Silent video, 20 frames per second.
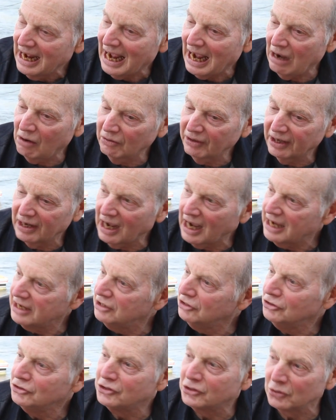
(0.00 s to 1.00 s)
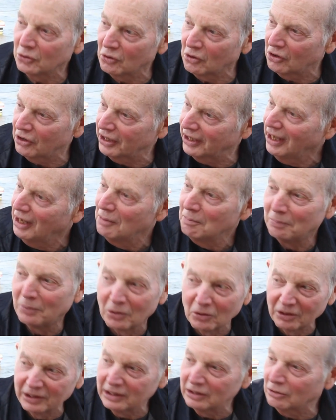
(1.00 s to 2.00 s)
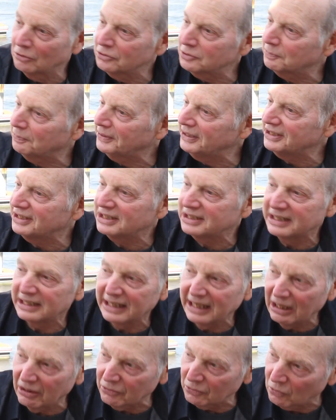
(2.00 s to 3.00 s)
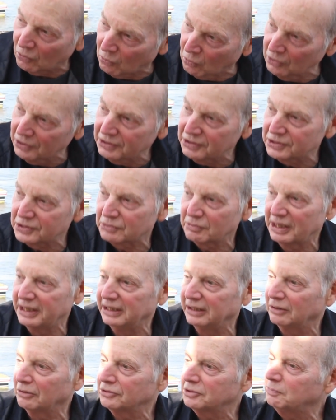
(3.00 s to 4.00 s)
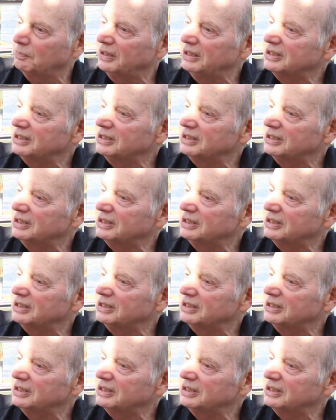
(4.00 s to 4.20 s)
How can I enjoy pulling those pieces together, orchestrating those right.